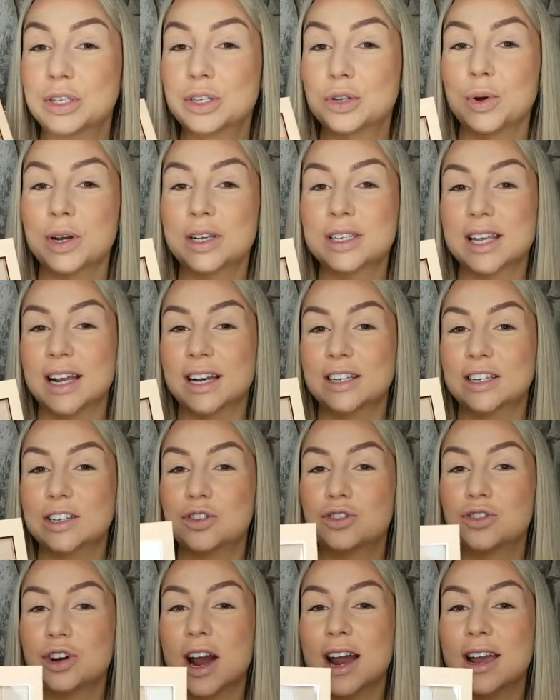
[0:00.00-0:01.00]
so excited
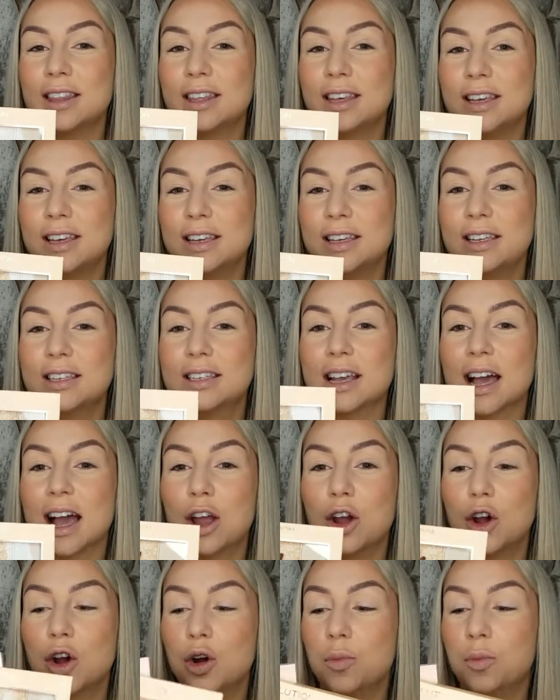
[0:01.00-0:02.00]
to try these. I
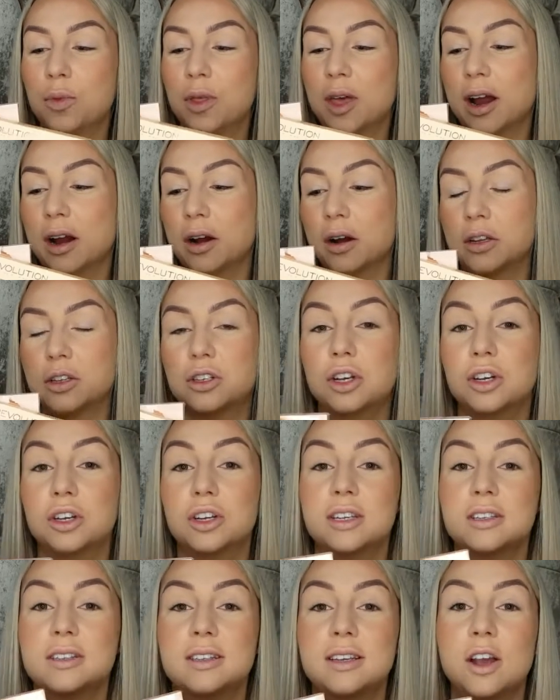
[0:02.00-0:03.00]
hope they're as good
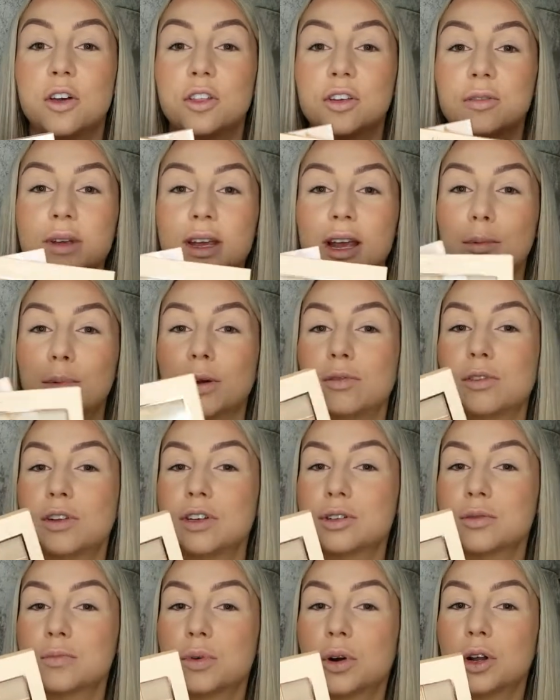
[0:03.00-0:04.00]
as the other Makeup
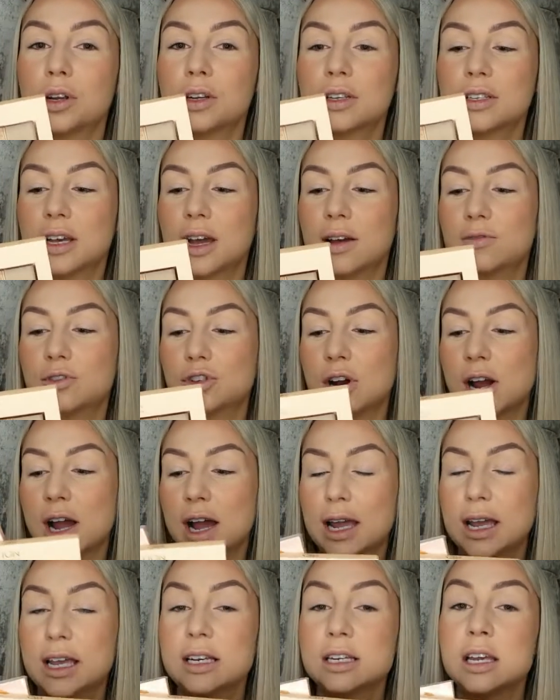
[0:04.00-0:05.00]
Revolution products that I've
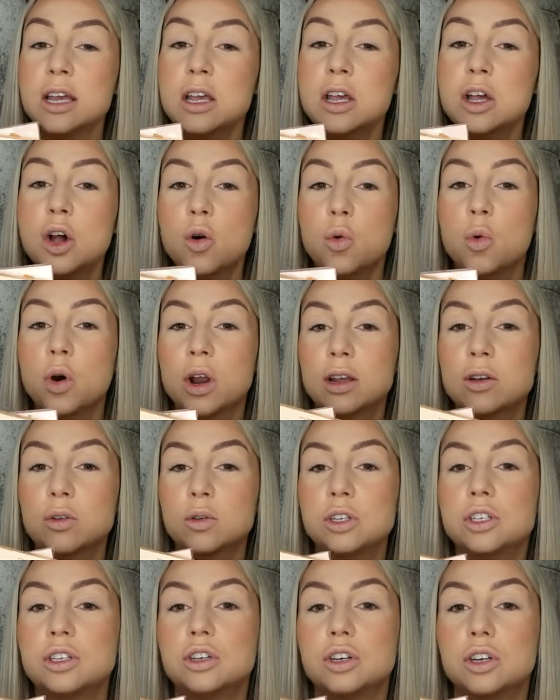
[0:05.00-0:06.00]
tried. What I'm
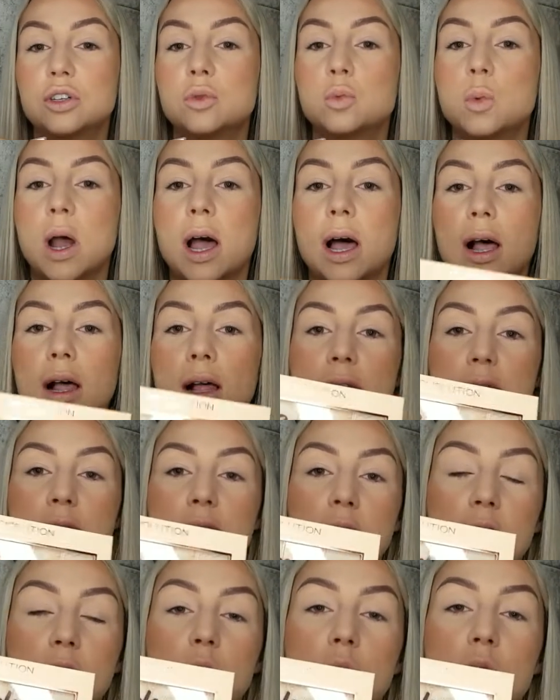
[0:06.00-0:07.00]
going to do as well is
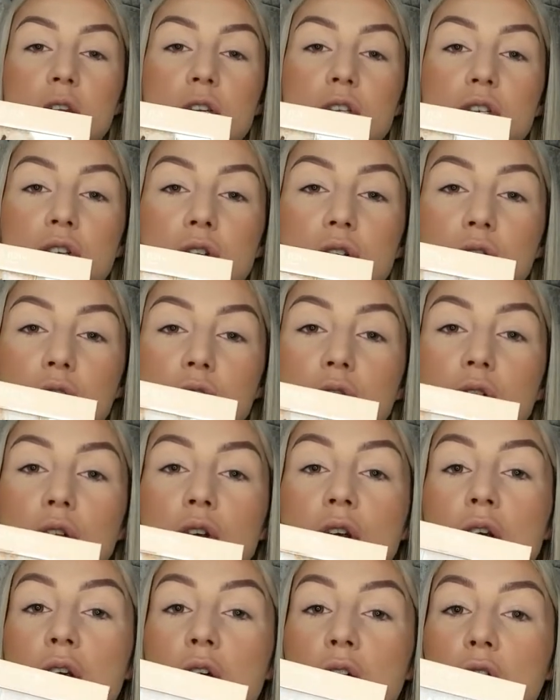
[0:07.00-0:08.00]
I'm going to
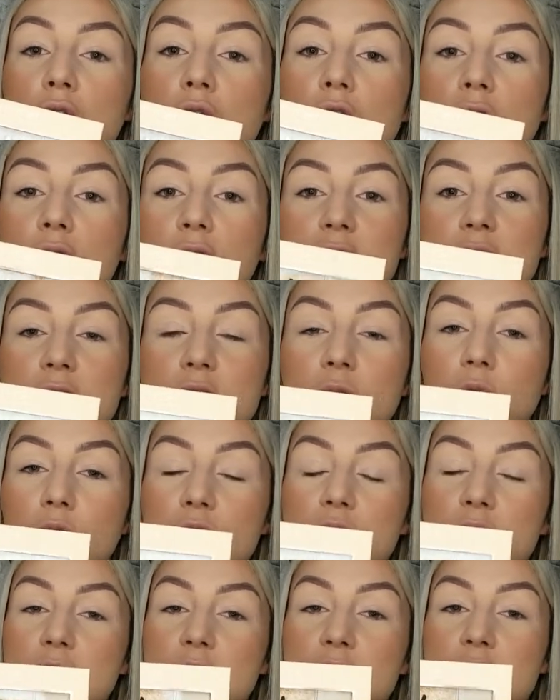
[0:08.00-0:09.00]
look at this
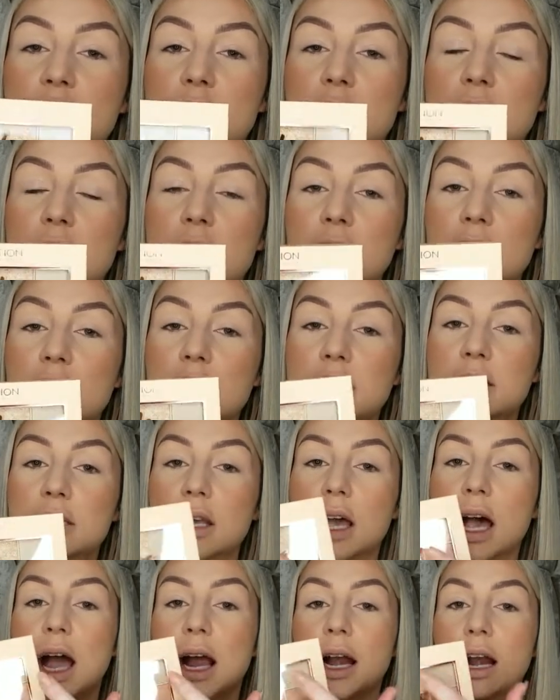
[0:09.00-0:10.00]
versus the
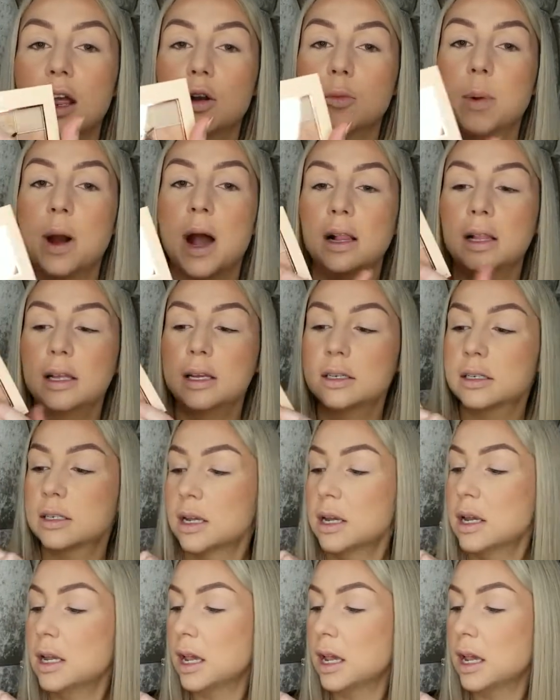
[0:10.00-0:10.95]
NYX highlighter palette.